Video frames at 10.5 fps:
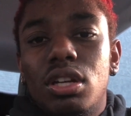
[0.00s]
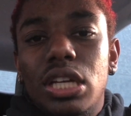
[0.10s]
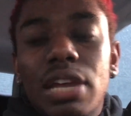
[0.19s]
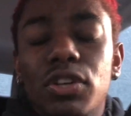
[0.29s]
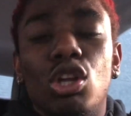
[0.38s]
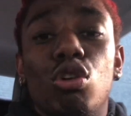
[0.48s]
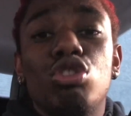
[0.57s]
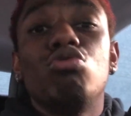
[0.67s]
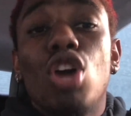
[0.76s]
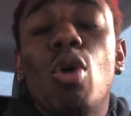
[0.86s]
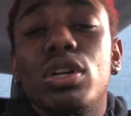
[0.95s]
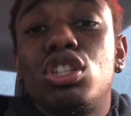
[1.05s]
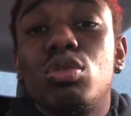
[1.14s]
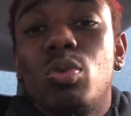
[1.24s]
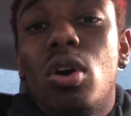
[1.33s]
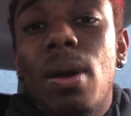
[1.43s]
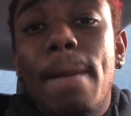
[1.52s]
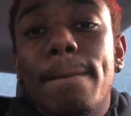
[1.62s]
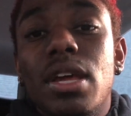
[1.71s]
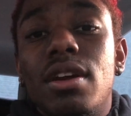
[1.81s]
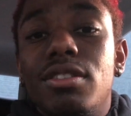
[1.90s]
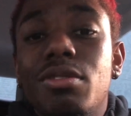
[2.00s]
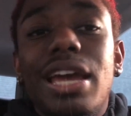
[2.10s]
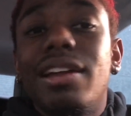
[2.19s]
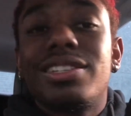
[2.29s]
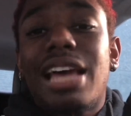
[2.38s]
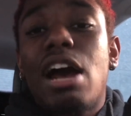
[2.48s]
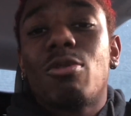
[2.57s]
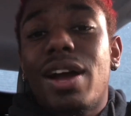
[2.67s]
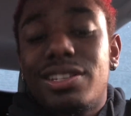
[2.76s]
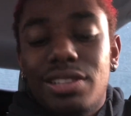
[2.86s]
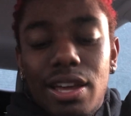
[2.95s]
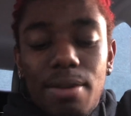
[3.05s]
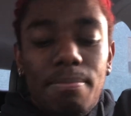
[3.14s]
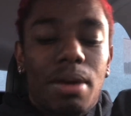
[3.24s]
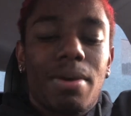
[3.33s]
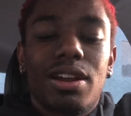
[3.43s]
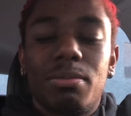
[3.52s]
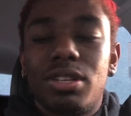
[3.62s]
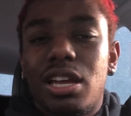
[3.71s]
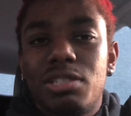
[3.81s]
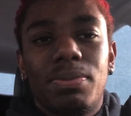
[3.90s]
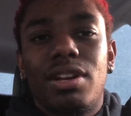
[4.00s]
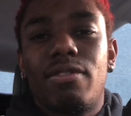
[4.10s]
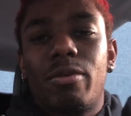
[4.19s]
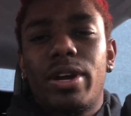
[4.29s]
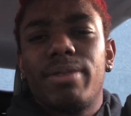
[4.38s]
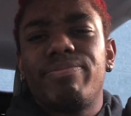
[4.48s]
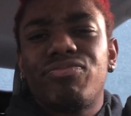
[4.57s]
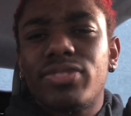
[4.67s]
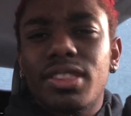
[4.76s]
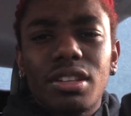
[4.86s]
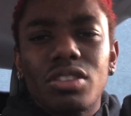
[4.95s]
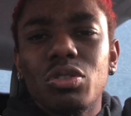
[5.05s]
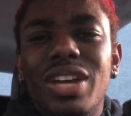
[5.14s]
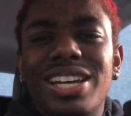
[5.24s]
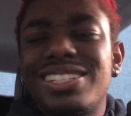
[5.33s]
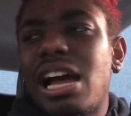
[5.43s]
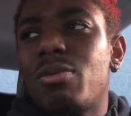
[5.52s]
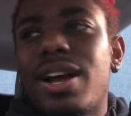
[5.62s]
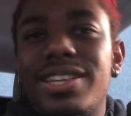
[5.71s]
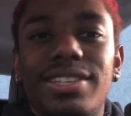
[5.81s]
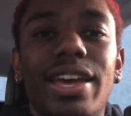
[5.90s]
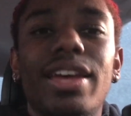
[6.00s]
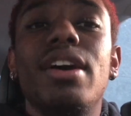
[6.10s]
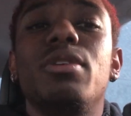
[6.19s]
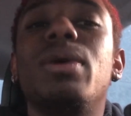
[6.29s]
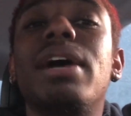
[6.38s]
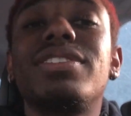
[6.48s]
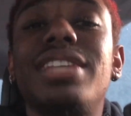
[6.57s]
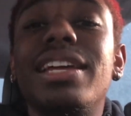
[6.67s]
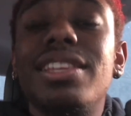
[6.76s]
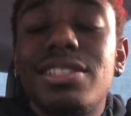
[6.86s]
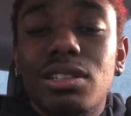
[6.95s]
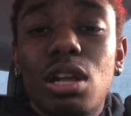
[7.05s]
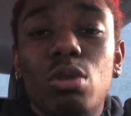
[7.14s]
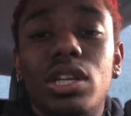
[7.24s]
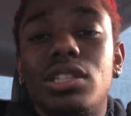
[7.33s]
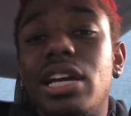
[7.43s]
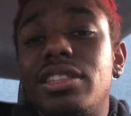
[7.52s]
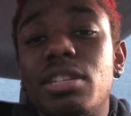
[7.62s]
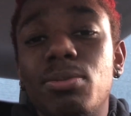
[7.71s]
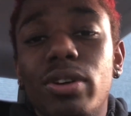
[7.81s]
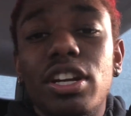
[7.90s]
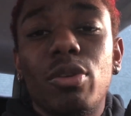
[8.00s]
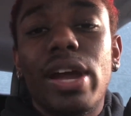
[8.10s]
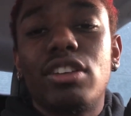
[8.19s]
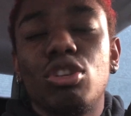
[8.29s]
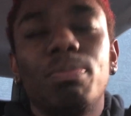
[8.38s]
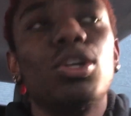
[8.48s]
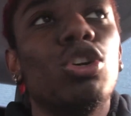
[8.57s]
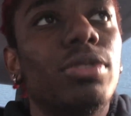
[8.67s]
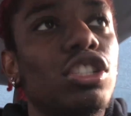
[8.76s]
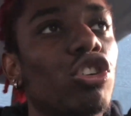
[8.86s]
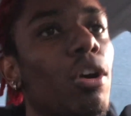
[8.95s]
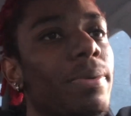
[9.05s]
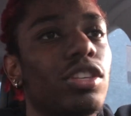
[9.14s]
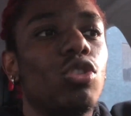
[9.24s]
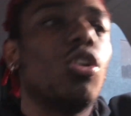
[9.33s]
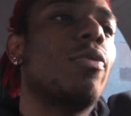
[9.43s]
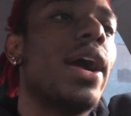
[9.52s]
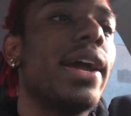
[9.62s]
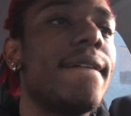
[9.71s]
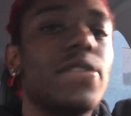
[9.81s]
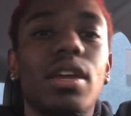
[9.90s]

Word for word: Even though you know what you want, you can't just outright say it. My bad, I, I spit everywhere. You can't just outright say it. You have to take things slowly, take things more indirect. So boom, she show up at the door, right?